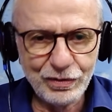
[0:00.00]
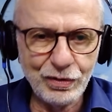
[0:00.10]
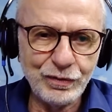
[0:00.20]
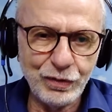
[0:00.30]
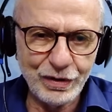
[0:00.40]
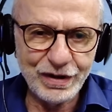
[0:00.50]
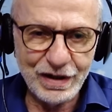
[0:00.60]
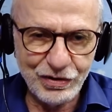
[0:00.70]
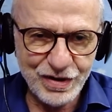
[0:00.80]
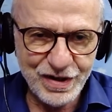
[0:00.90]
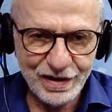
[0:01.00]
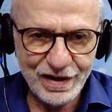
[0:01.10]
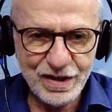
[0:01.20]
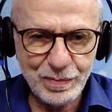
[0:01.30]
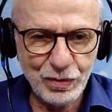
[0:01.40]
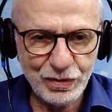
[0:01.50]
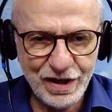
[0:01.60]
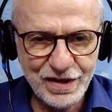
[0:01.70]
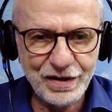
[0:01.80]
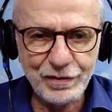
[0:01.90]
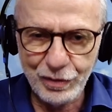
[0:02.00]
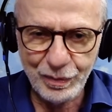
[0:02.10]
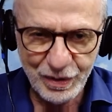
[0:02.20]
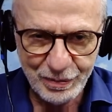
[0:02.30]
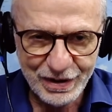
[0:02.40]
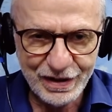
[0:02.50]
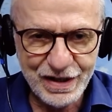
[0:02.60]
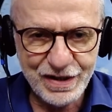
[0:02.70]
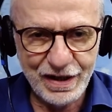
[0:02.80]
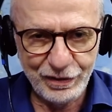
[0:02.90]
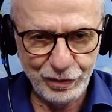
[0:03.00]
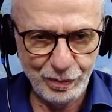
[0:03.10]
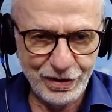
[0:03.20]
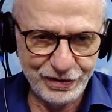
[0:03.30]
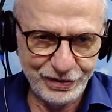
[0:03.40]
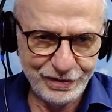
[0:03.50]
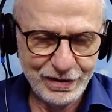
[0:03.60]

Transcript: Don't forget, Al Jazeera is broadcasting from the Middle East and from Qatar.